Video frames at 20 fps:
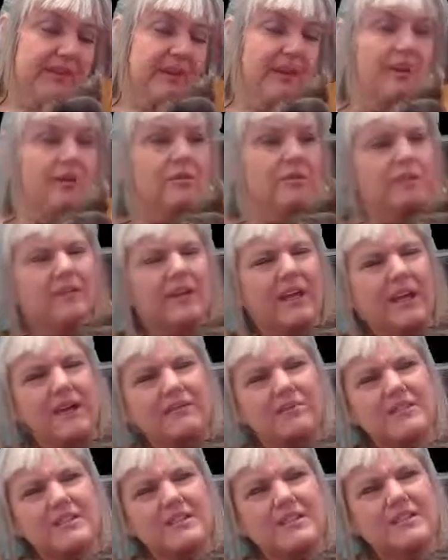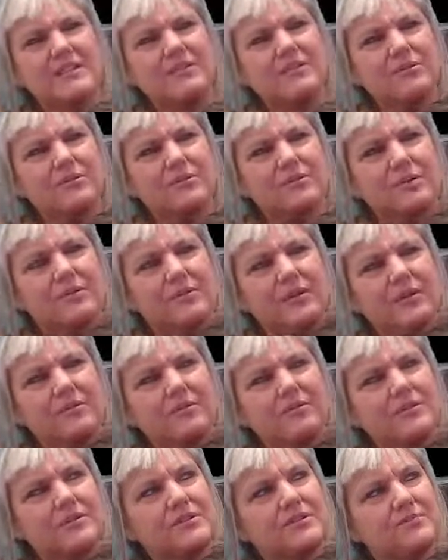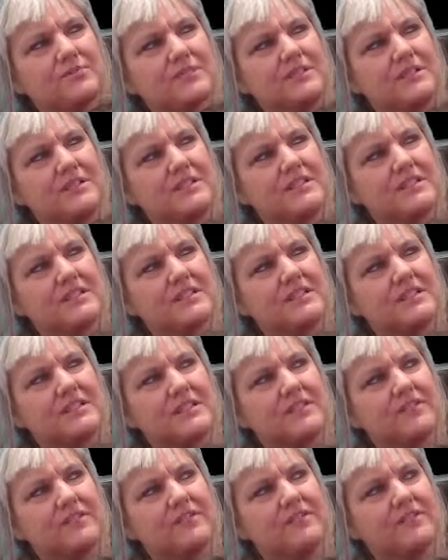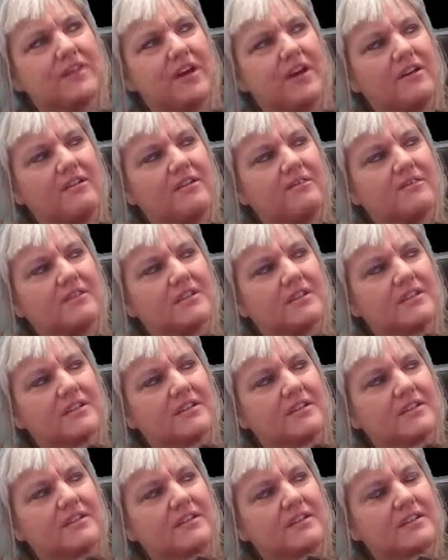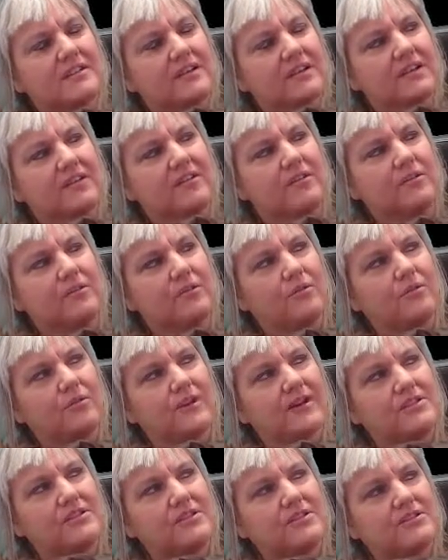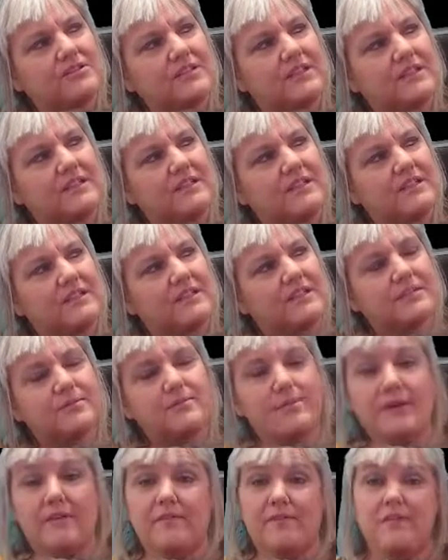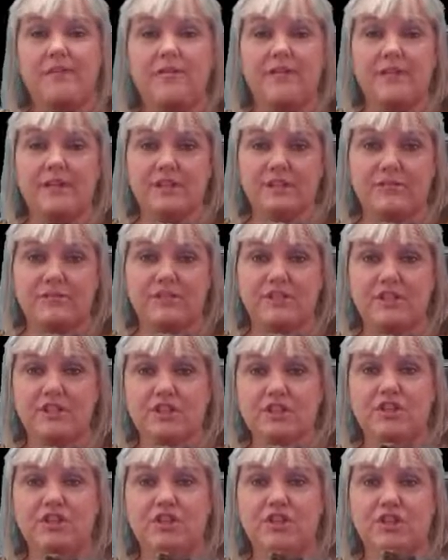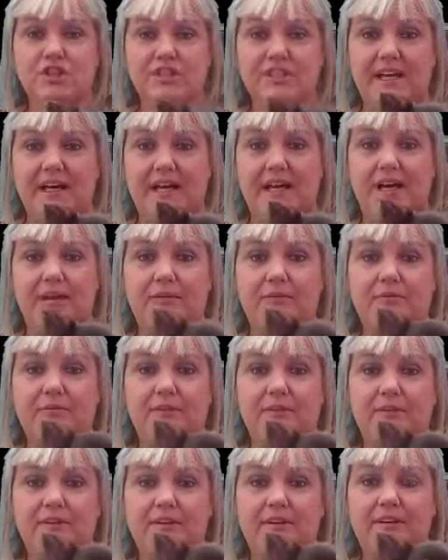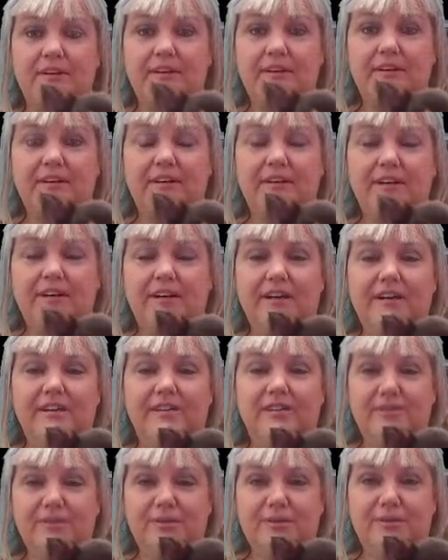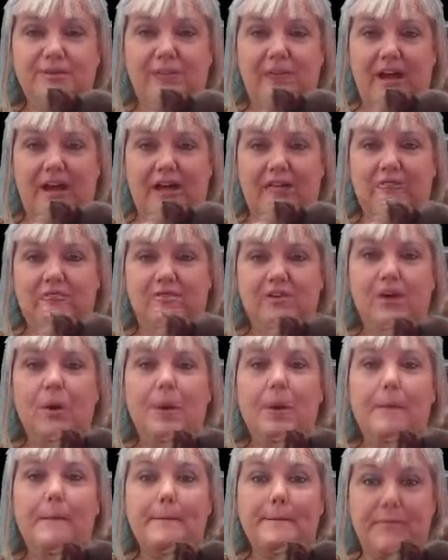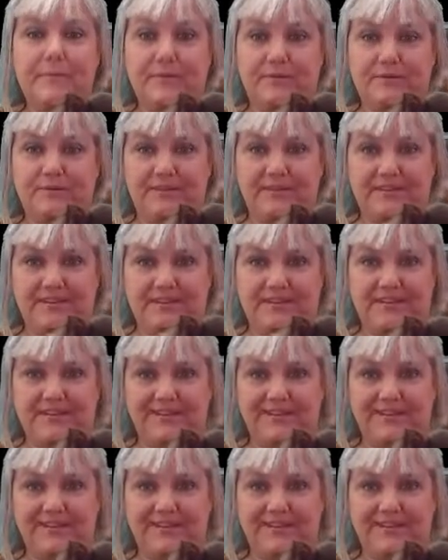Oh yeah, what did I talk about with some sisters today on the phone? I thought, oh, that's a good idea. There's about 4 things I wanted to jot down to talk about, but